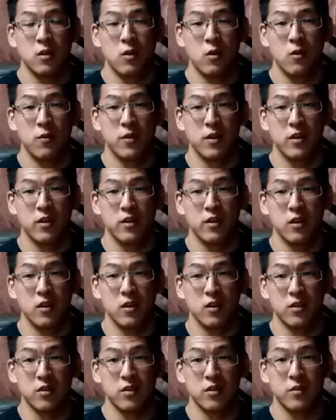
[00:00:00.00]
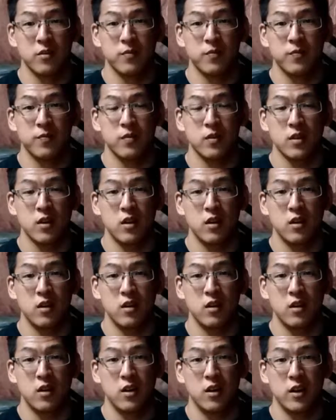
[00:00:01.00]
Over the years,
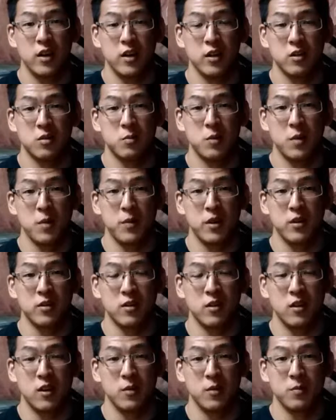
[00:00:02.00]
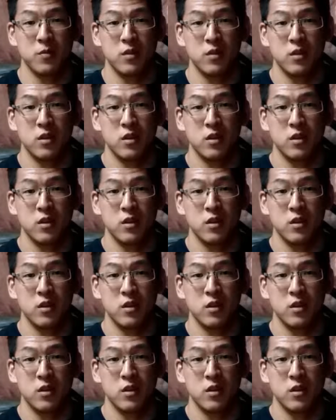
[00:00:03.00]
I spent my time